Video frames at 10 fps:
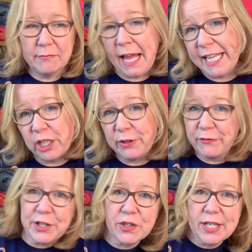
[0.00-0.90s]
angry,
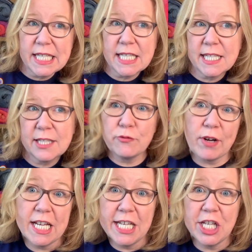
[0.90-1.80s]
frustrated,
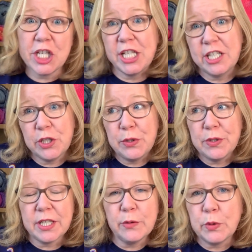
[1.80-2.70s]
rage
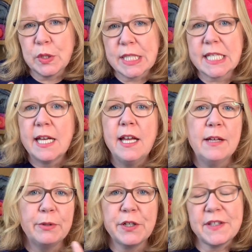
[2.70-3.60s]
induced I was,
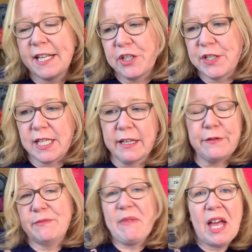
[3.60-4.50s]
because that's just
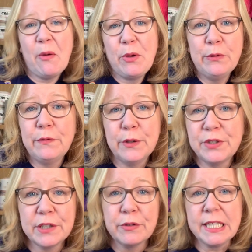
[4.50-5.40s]
life and we all feel
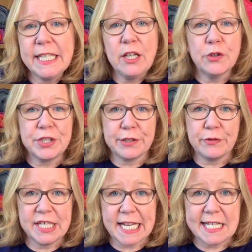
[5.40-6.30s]
differently on
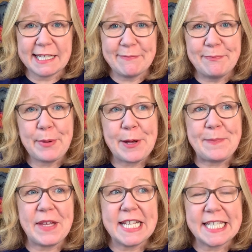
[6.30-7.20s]
different days. But
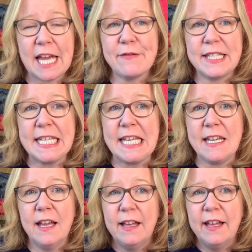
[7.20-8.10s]
it's definitely
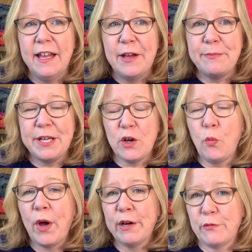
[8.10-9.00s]
being
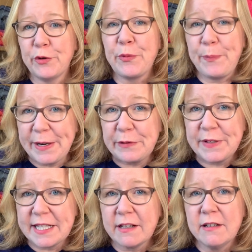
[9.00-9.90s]
aware of what the
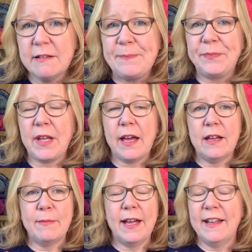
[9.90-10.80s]
benefits are,
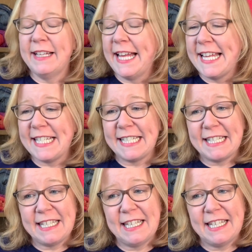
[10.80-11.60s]
and